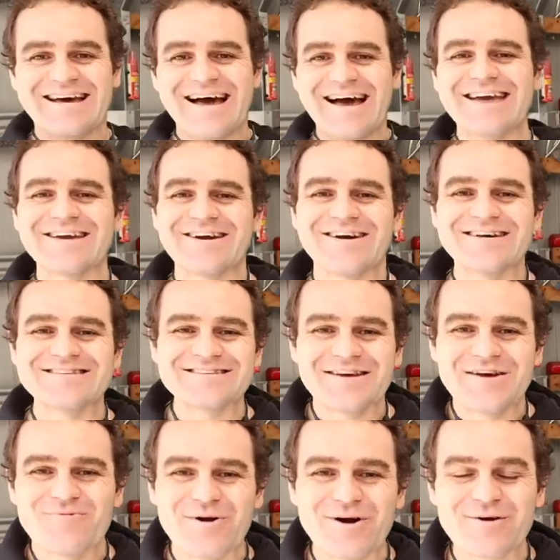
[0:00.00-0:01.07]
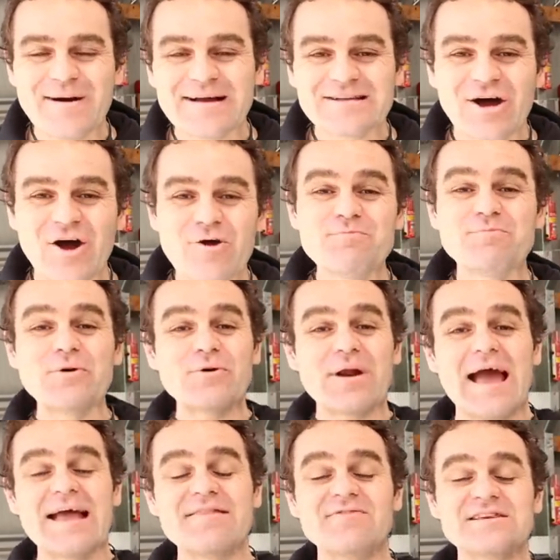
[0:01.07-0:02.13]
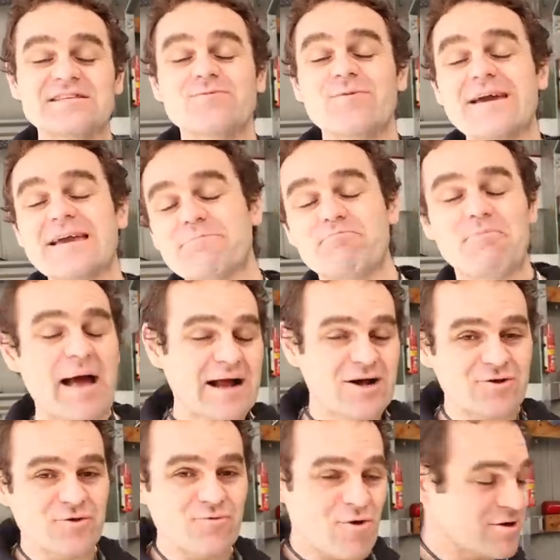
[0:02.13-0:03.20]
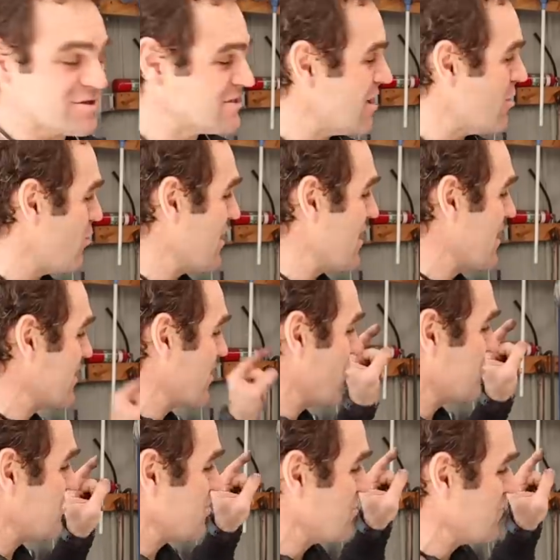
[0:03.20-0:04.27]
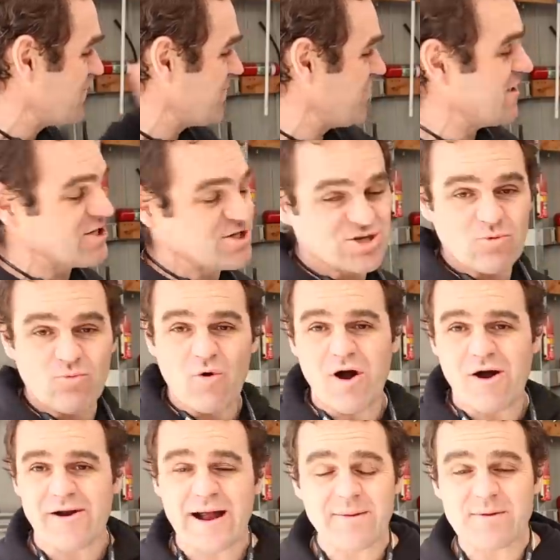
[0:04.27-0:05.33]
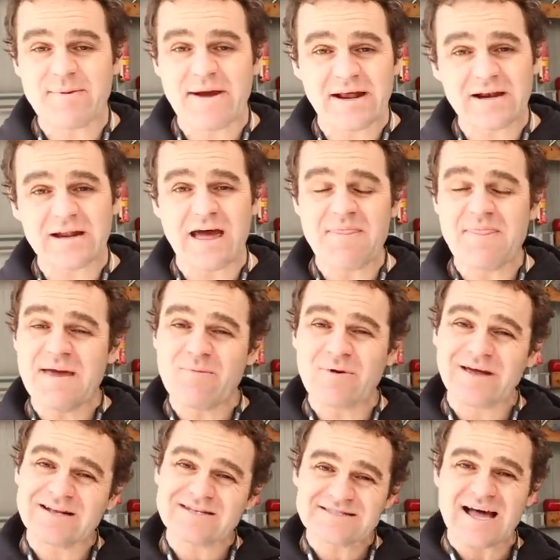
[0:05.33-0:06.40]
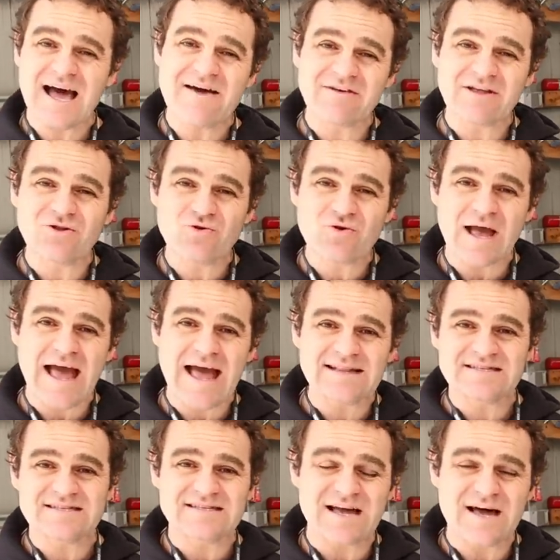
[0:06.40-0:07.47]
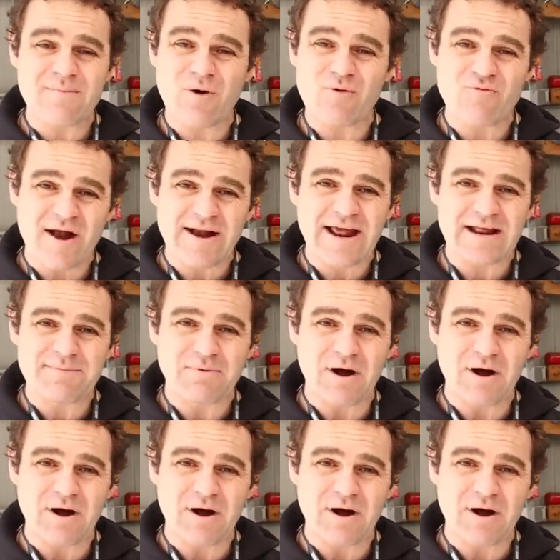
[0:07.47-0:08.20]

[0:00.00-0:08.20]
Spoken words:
Hey guys, welcome back to Home Built, and this week back on the Rockster, we are going to finish wiring up the pedal and then we're going to start having a look at some radiator